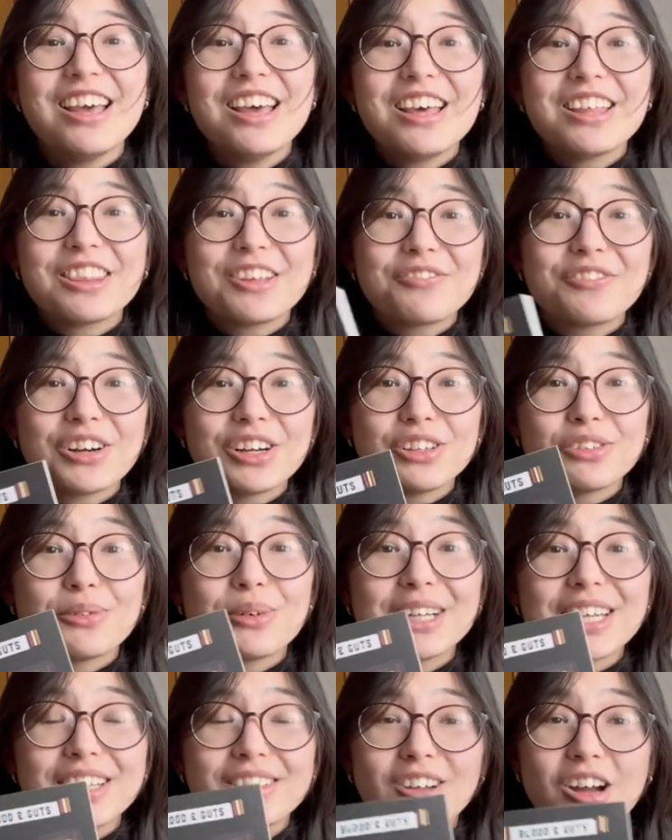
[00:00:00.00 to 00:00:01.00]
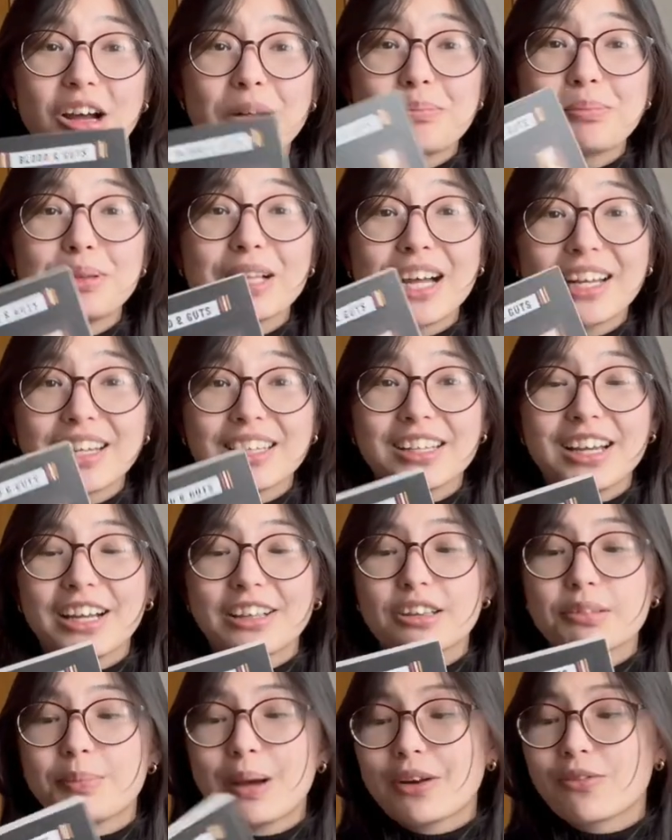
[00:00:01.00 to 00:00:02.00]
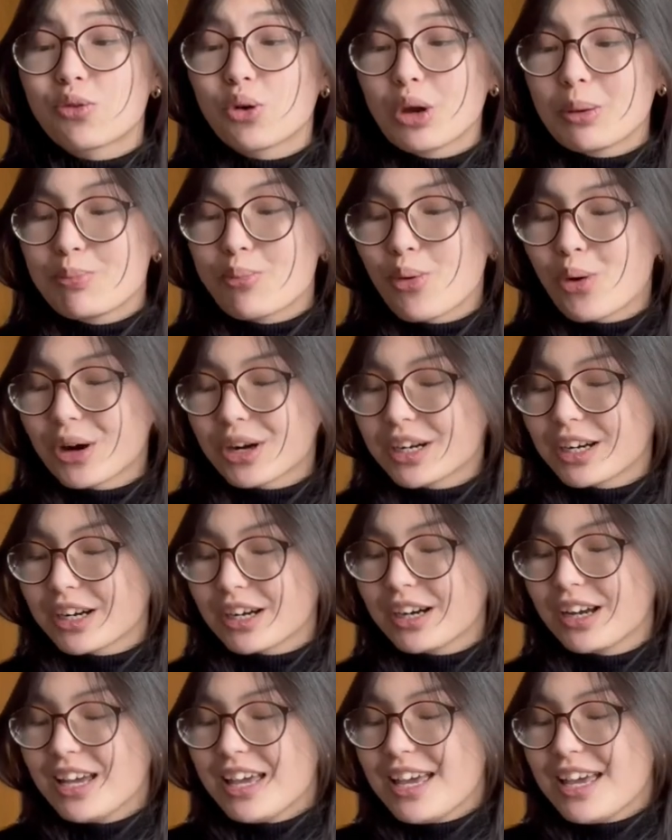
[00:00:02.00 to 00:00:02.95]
The first one is called Blood and Guts by Roy Porter.